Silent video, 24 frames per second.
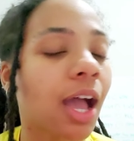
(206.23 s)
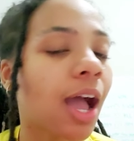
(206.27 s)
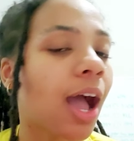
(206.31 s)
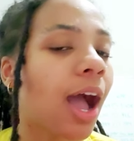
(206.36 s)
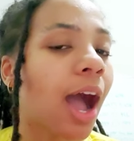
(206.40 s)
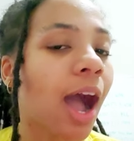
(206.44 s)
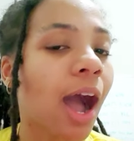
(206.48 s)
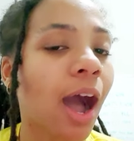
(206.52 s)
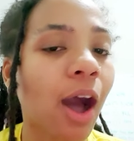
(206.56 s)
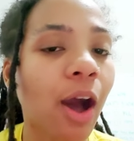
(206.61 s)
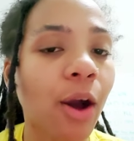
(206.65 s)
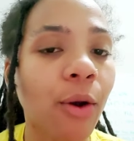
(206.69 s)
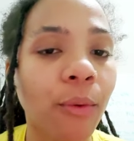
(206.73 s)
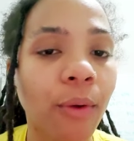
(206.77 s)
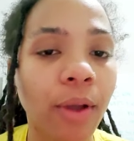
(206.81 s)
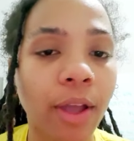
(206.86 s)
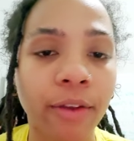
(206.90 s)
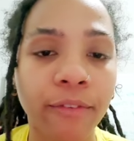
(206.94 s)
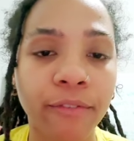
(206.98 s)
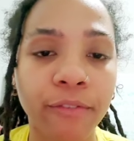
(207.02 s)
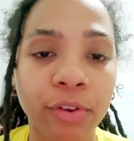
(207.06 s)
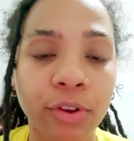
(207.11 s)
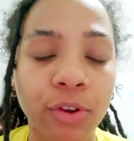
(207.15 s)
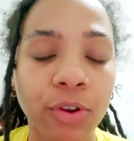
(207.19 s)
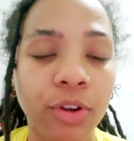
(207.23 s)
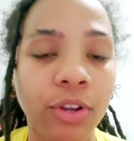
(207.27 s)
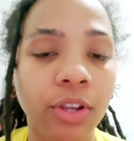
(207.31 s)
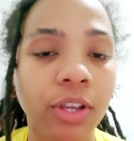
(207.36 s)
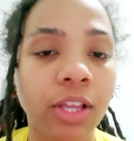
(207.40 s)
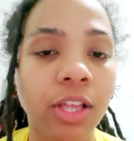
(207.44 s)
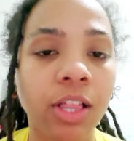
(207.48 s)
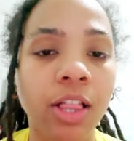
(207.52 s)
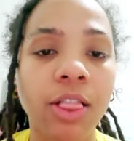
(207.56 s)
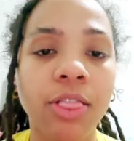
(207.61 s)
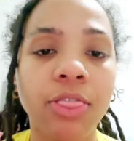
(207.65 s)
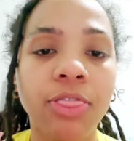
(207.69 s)
However,
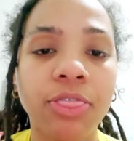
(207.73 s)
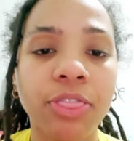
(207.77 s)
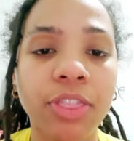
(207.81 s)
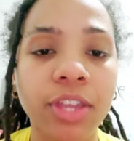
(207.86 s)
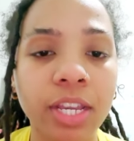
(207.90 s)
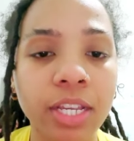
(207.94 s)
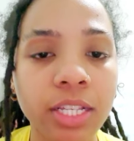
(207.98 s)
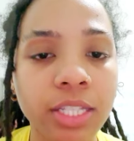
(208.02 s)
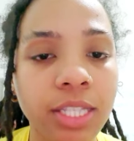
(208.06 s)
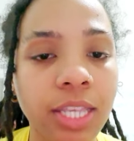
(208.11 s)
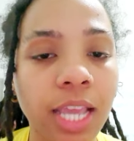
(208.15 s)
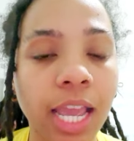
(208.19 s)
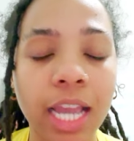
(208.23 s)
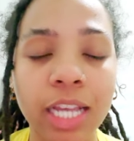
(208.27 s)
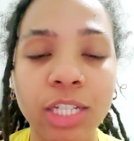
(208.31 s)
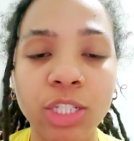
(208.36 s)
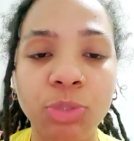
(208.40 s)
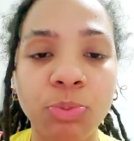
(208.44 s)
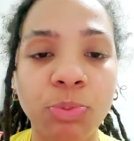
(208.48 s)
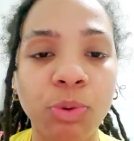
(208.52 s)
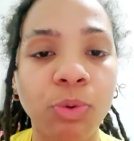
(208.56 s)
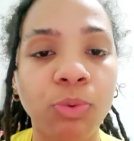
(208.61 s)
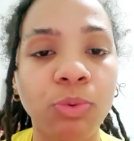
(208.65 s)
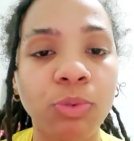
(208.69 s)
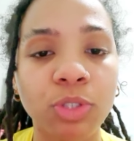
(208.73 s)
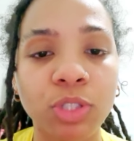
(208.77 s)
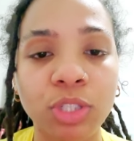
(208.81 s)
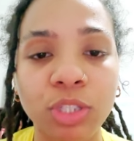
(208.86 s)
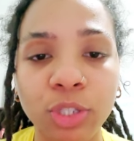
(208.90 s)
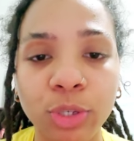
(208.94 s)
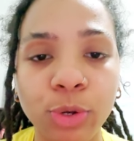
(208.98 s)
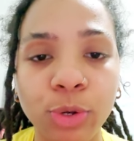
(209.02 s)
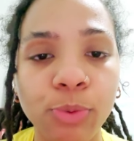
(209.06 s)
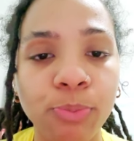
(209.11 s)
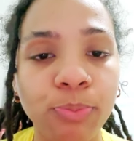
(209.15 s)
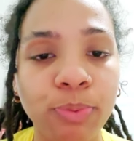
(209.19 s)
this expo will
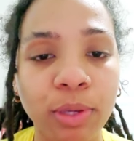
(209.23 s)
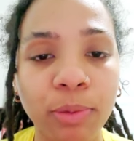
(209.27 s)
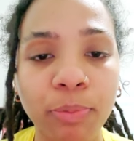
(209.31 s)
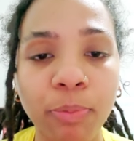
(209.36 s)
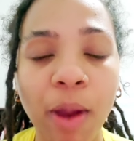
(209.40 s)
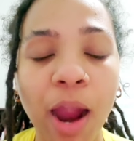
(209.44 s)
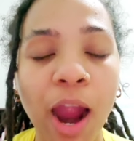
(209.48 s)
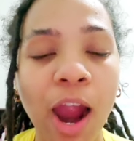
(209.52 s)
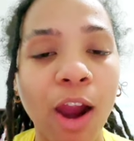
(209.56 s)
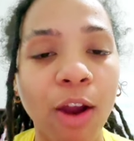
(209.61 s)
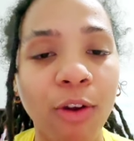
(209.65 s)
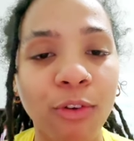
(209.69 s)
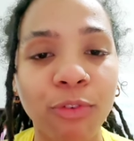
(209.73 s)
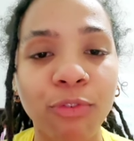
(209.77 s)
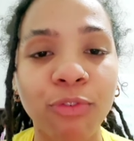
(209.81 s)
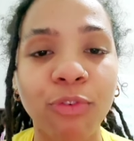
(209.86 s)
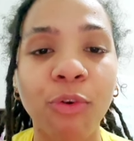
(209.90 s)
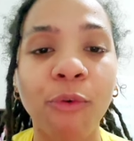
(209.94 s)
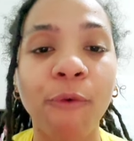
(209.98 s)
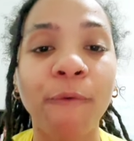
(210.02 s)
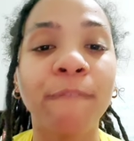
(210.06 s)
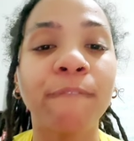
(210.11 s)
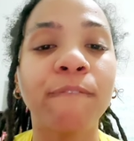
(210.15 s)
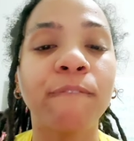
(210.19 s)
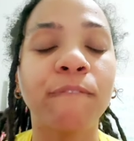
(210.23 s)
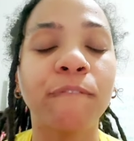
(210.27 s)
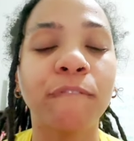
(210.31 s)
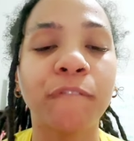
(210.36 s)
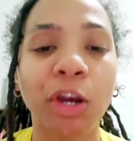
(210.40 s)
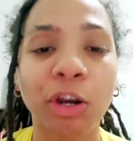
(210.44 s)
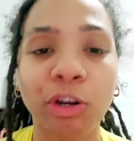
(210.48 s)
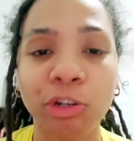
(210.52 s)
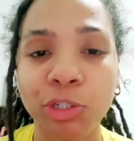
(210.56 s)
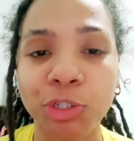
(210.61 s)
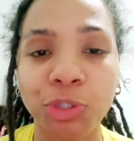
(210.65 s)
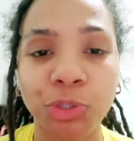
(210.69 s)
still be powerful
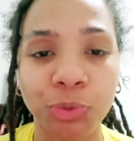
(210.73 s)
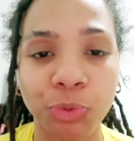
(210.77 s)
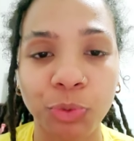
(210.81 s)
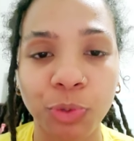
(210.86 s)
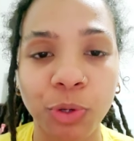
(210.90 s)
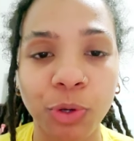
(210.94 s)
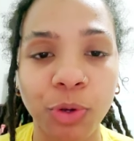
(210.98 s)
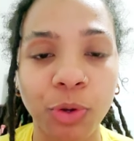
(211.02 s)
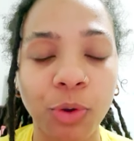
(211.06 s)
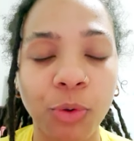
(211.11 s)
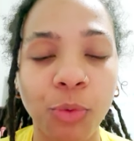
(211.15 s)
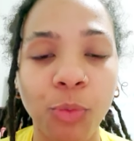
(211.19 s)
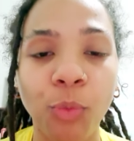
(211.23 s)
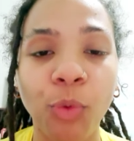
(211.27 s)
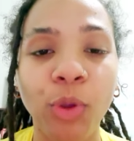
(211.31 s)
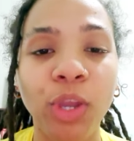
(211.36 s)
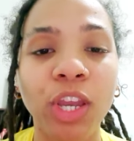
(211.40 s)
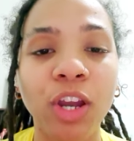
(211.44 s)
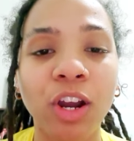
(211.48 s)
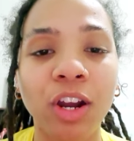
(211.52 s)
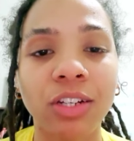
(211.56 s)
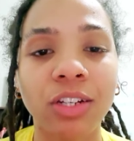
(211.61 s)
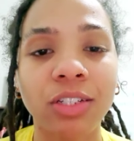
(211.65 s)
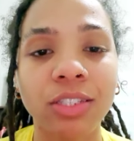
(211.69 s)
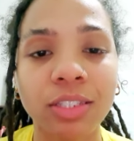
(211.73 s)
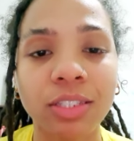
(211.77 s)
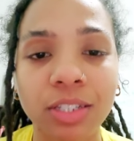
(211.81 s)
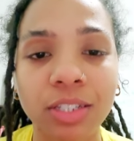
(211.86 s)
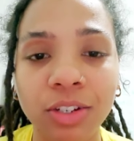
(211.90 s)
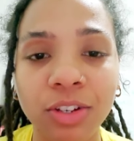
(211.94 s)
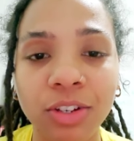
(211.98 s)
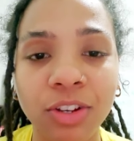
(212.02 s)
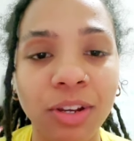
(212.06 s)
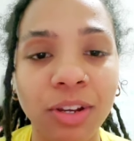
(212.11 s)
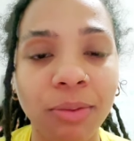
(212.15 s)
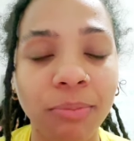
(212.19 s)
virtual. We are
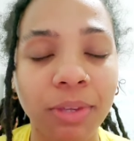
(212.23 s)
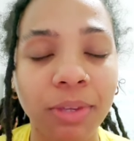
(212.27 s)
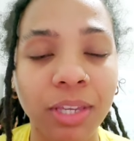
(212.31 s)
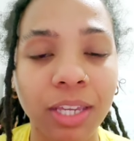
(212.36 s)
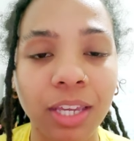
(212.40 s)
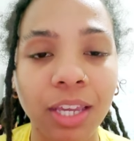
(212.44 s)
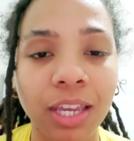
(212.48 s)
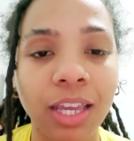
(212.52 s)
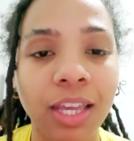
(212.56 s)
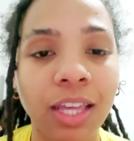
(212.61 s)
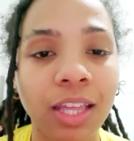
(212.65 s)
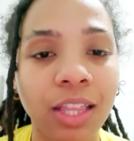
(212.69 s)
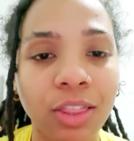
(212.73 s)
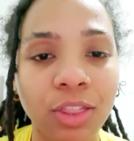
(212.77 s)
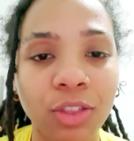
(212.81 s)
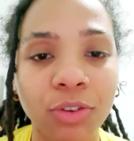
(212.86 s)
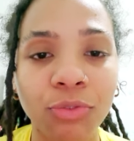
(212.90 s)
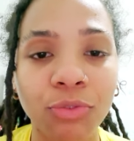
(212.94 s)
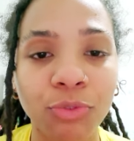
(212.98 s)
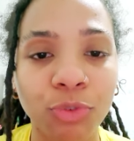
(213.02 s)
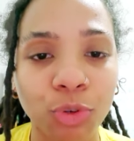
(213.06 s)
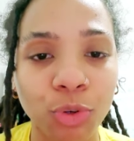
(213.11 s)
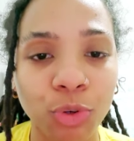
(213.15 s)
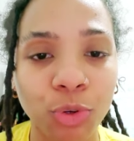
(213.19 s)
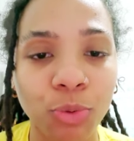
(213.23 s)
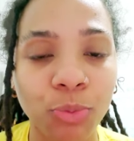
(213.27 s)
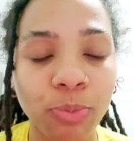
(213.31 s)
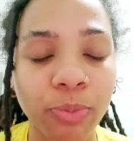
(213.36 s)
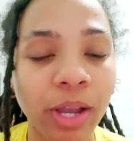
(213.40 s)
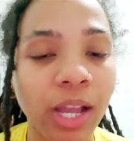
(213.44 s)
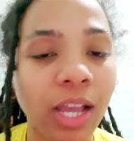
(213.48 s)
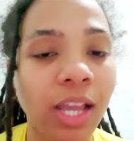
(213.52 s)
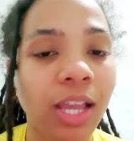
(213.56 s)
still going to be in the room